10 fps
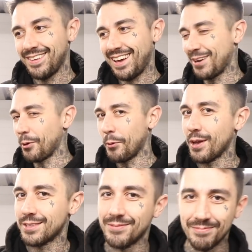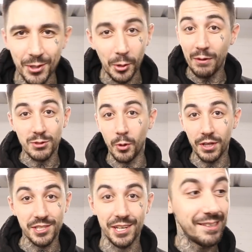I don't know yet. You're going to have to
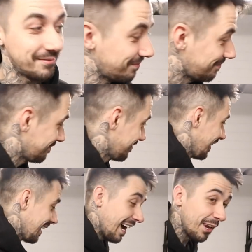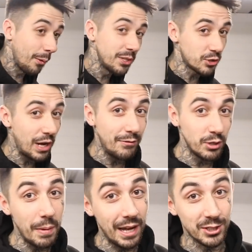wait and see. I know it's driving
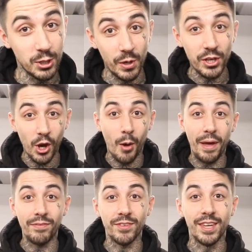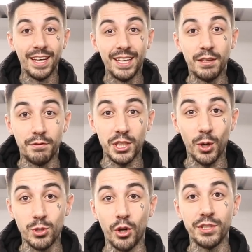you mad because when you're commenting, the
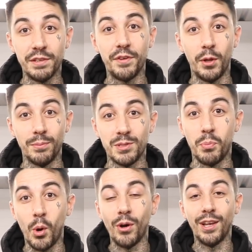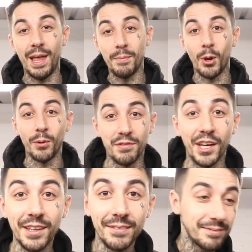video's already filmed, but let me know what you think.